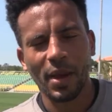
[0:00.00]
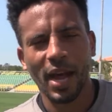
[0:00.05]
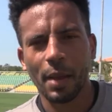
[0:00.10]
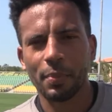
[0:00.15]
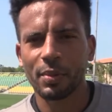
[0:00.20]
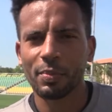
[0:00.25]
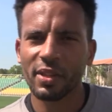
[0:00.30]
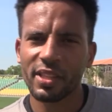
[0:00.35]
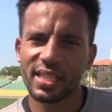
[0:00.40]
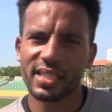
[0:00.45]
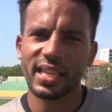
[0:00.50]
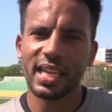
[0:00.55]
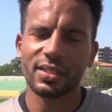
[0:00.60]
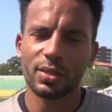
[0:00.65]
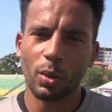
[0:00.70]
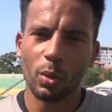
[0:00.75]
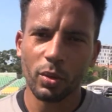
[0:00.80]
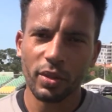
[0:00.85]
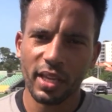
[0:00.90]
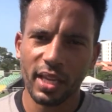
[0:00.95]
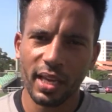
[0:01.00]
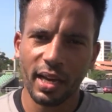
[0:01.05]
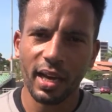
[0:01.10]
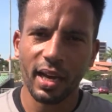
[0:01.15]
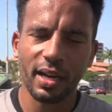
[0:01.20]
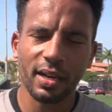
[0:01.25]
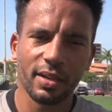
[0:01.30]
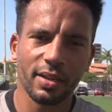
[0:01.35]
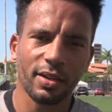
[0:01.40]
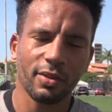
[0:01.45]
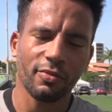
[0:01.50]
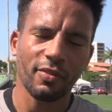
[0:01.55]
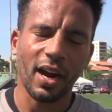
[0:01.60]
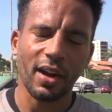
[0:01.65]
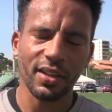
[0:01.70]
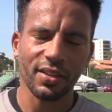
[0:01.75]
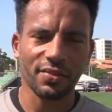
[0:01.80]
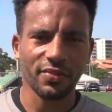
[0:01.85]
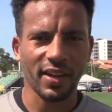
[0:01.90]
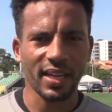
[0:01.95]
Happy Mother's Day to all the
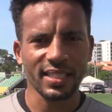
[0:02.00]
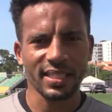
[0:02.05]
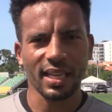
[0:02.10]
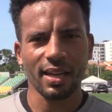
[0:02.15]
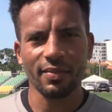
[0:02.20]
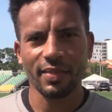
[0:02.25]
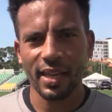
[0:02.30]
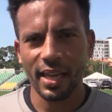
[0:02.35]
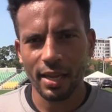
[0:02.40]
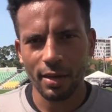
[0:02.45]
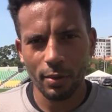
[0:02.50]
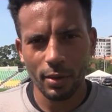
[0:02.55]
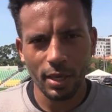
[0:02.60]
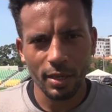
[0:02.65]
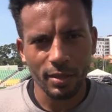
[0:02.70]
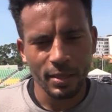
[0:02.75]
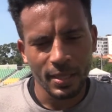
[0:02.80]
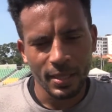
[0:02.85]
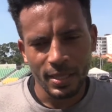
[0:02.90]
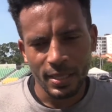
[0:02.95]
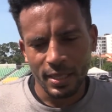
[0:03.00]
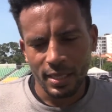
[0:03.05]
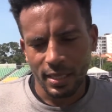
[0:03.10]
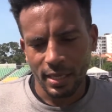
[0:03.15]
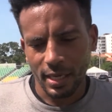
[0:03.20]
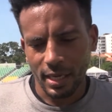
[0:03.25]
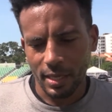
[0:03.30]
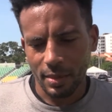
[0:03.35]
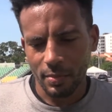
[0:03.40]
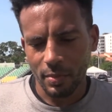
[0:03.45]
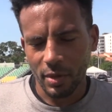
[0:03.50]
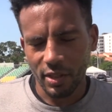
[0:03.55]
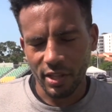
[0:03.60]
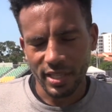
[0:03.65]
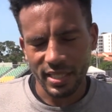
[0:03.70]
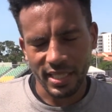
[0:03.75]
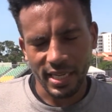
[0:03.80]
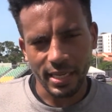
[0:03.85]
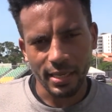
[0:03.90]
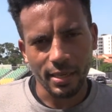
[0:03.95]
Rowdies fans out there who are
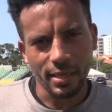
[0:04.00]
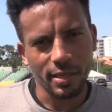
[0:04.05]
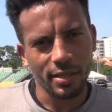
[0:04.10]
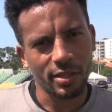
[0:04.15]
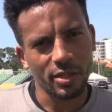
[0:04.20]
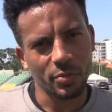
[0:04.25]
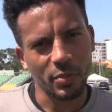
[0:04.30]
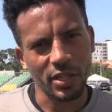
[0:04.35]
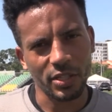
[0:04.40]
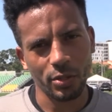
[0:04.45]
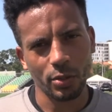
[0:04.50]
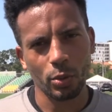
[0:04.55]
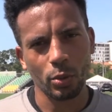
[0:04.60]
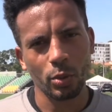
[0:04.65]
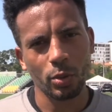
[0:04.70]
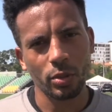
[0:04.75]
mothers, and special